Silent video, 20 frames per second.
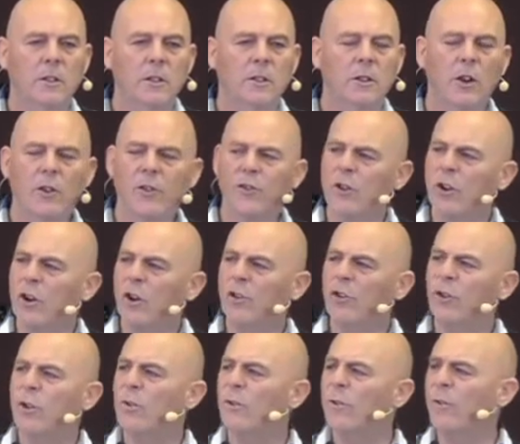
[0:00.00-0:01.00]
God
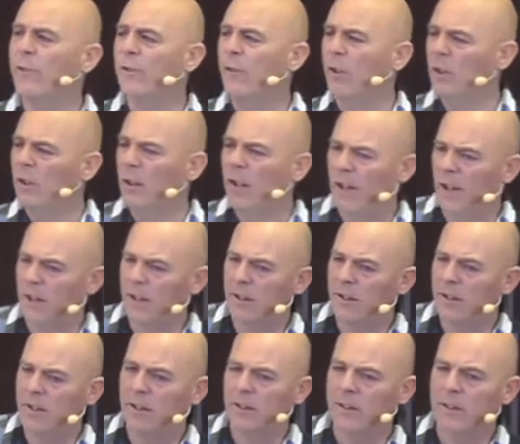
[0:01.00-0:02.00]
knows you fully.
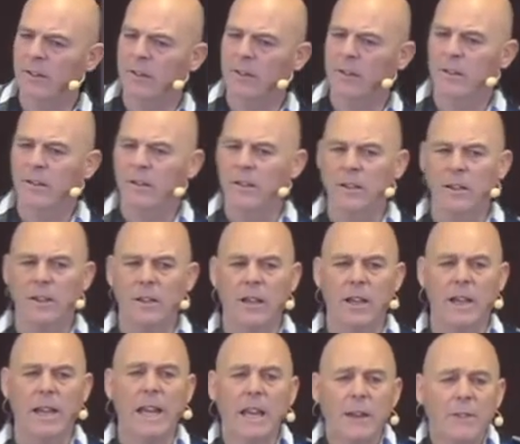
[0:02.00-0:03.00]

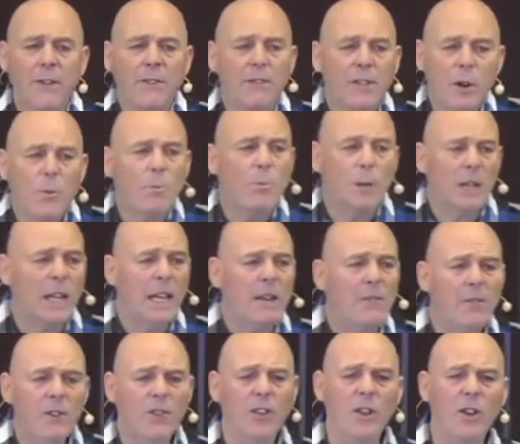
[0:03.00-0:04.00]
Even the
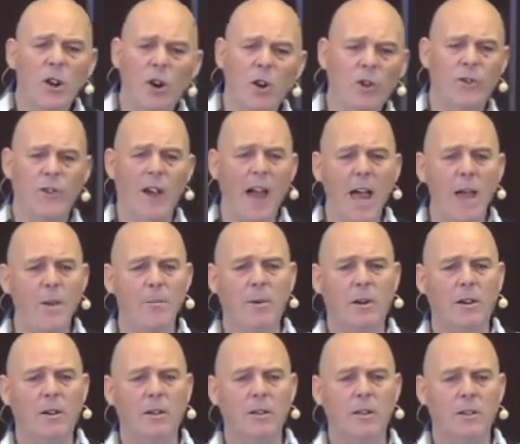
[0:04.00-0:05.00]
unbelievers, he knows
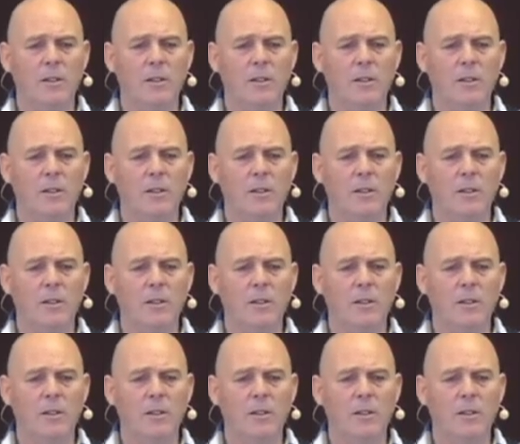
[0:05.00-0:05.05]
them.